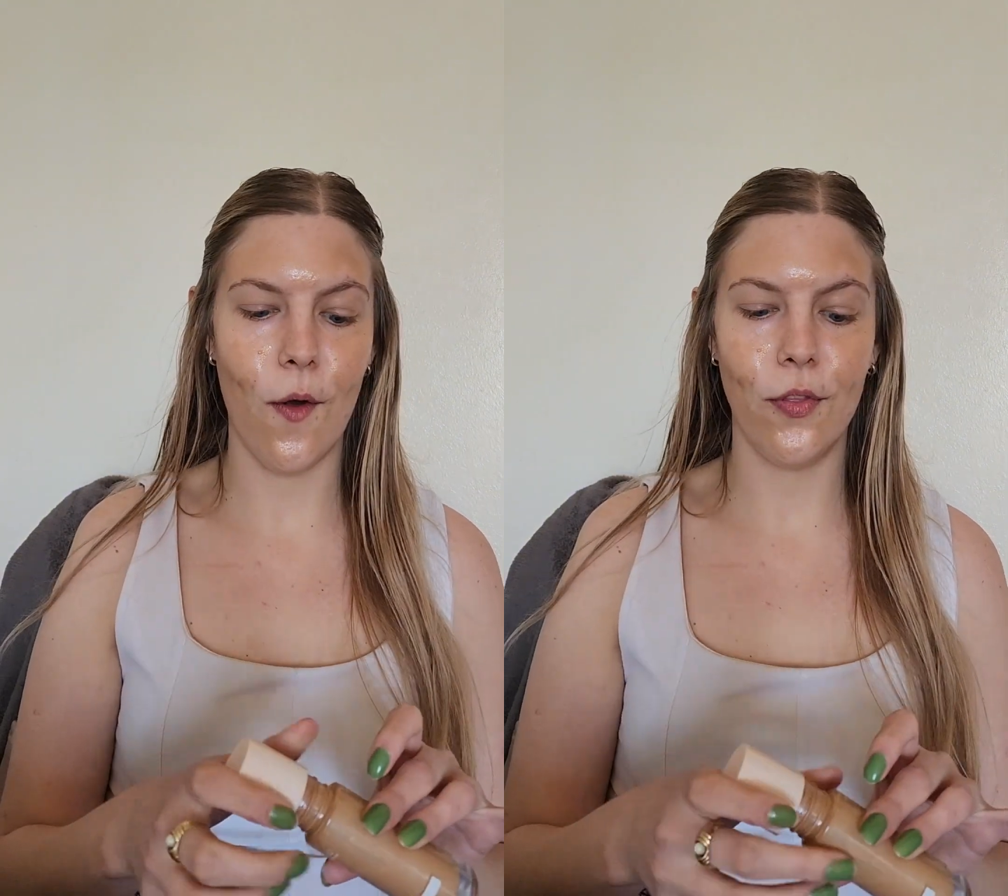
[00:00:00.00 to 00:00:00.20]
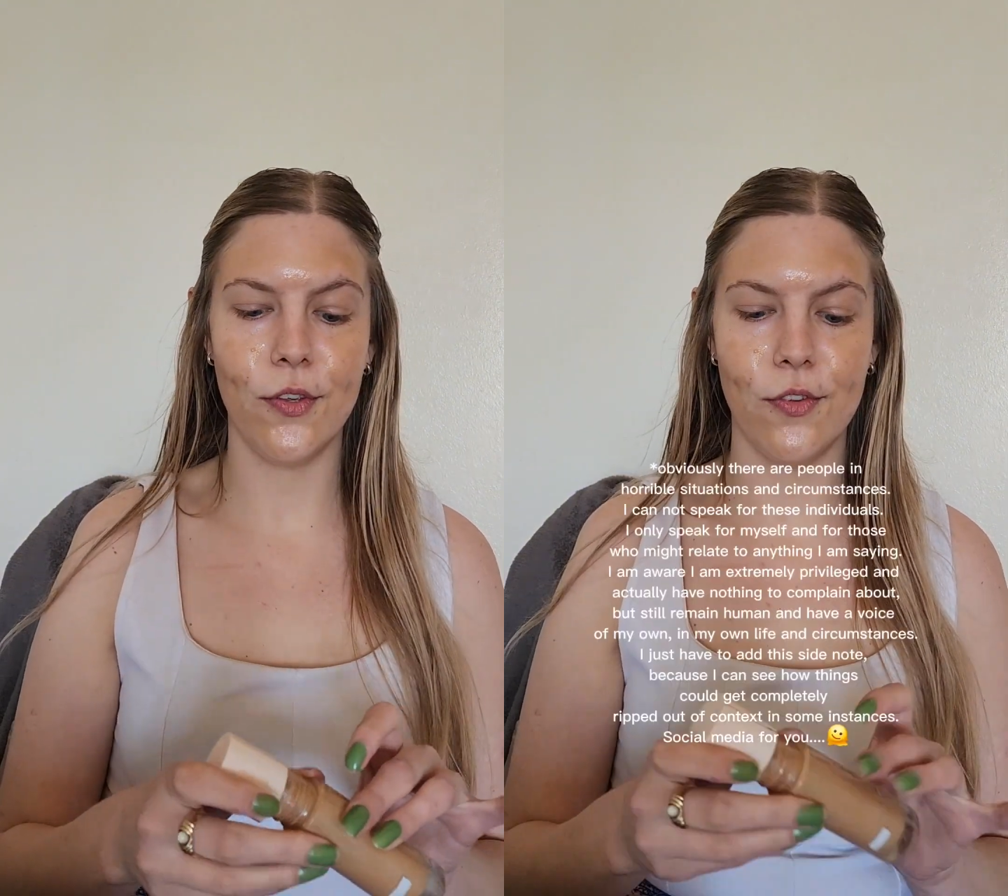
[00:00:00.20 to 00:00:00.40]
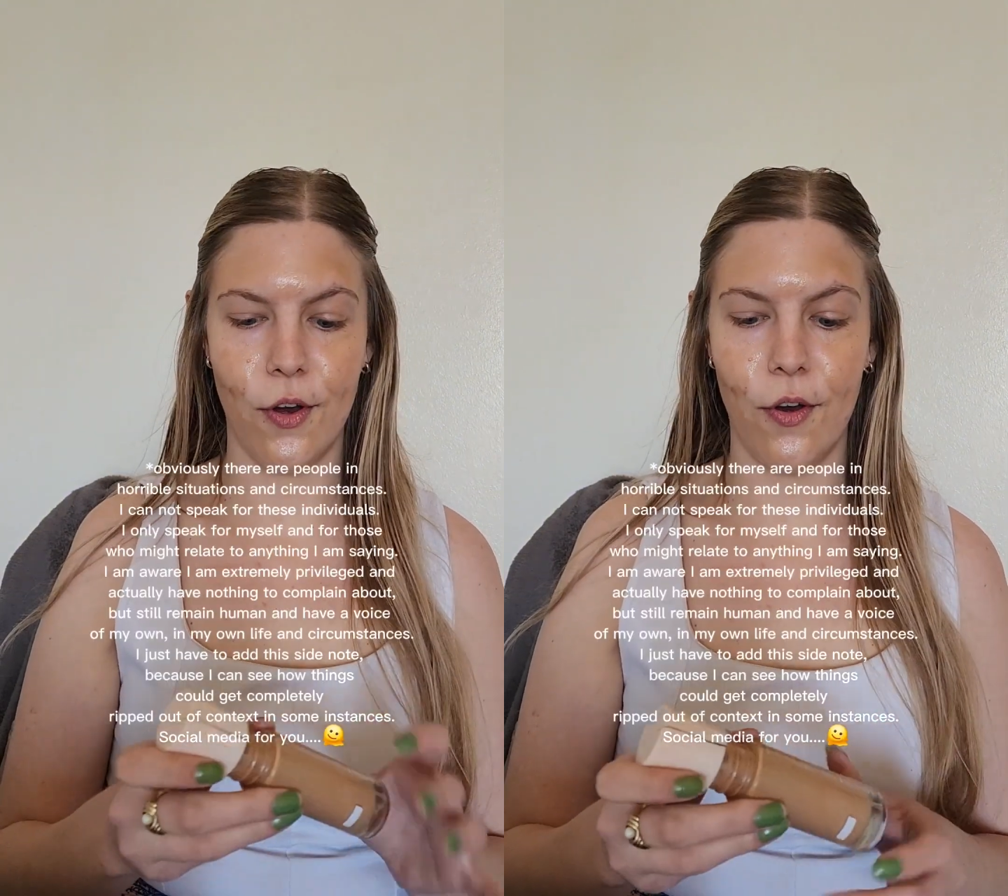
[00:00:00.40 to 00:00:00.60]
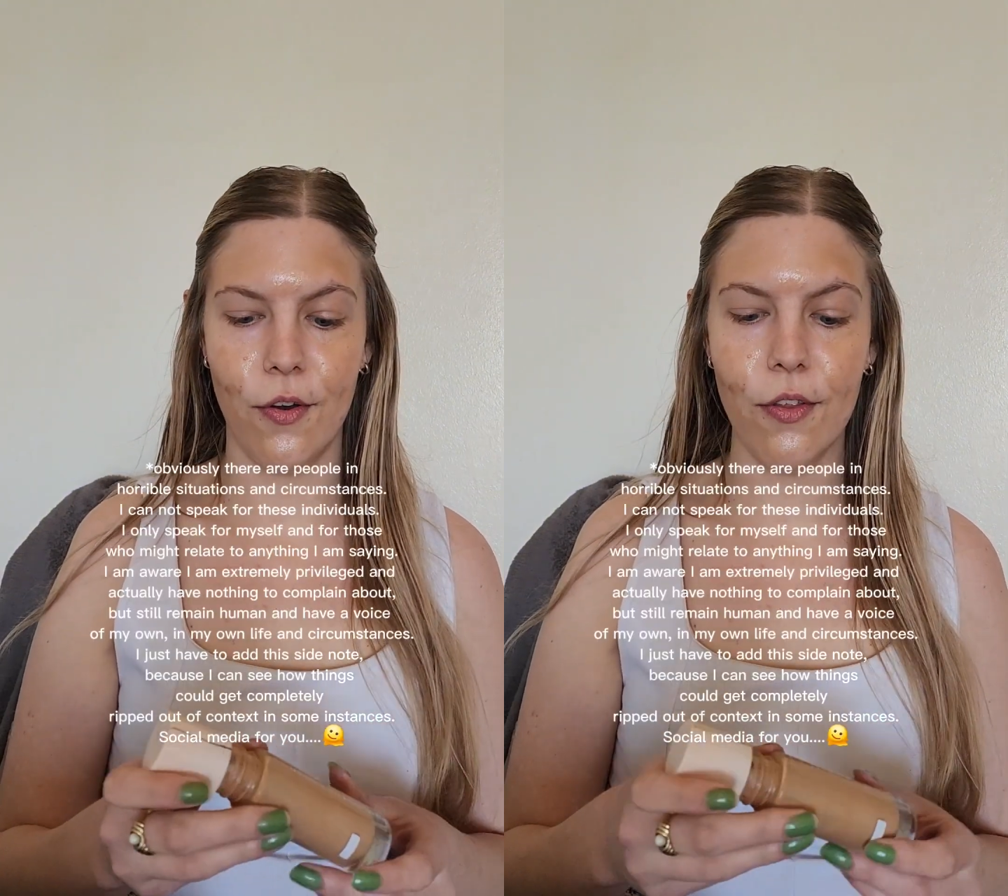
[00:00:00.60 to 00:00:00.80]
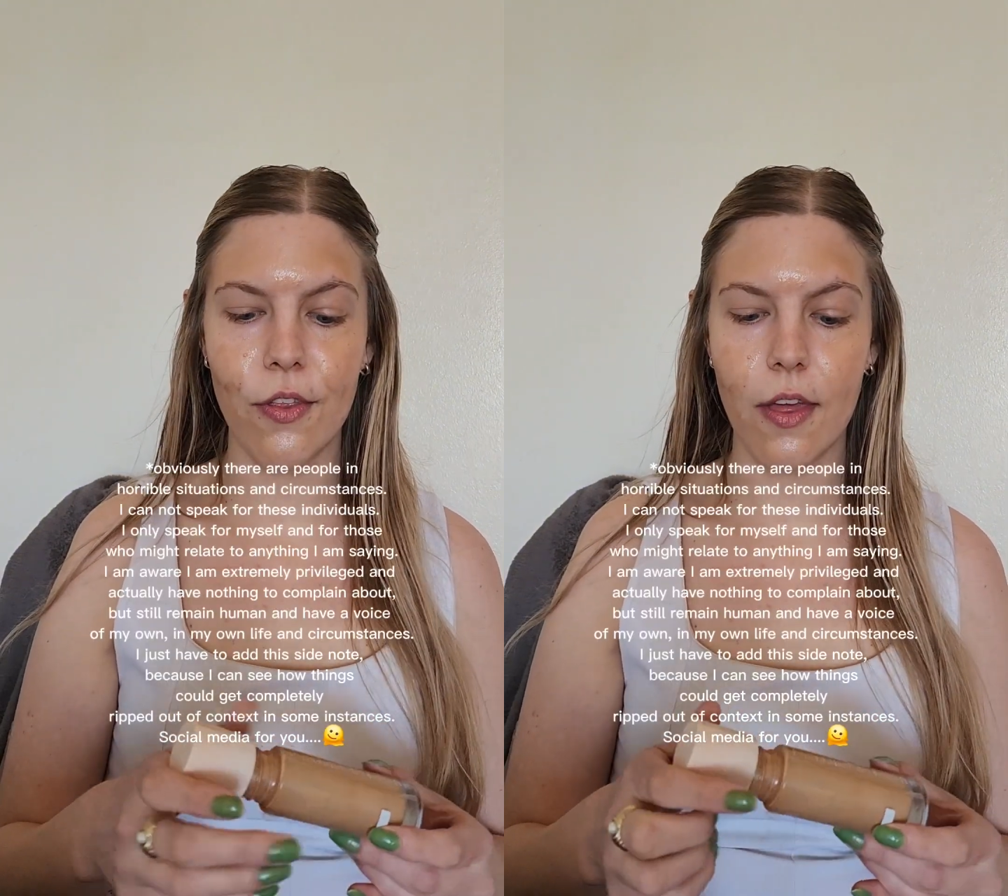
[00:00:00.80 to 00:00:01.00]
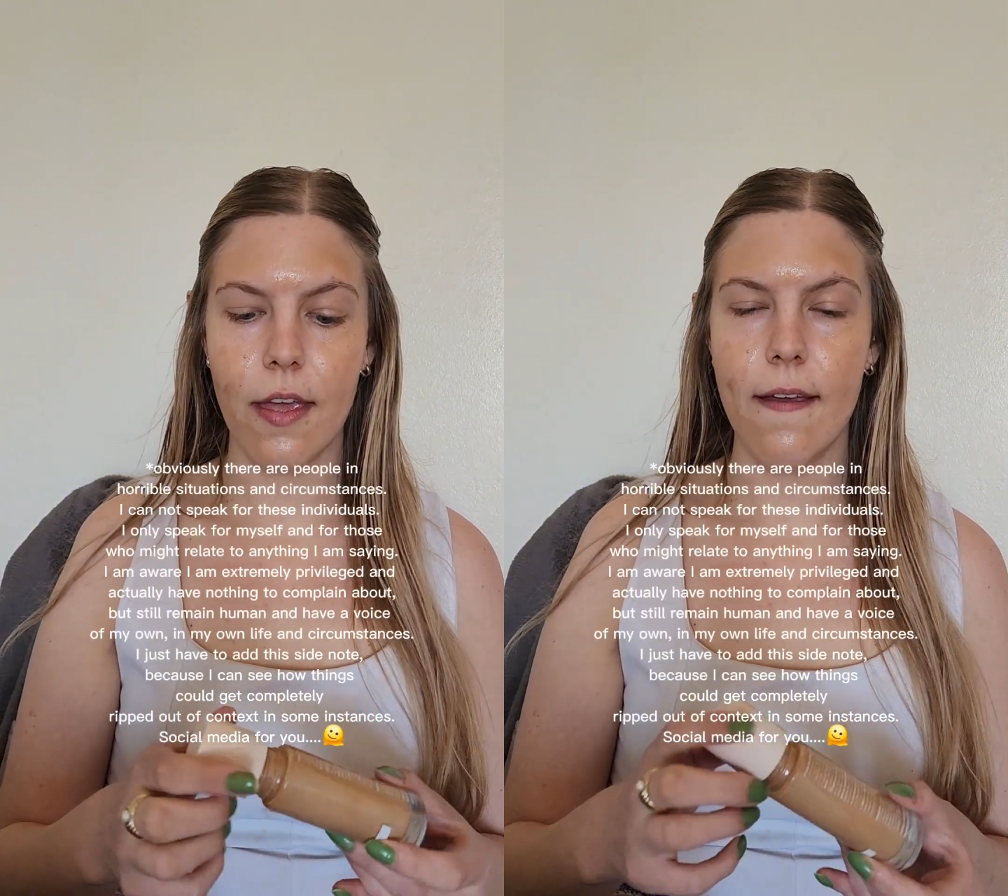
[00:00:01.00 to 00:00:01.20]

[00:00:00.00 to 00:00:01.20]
on this earth,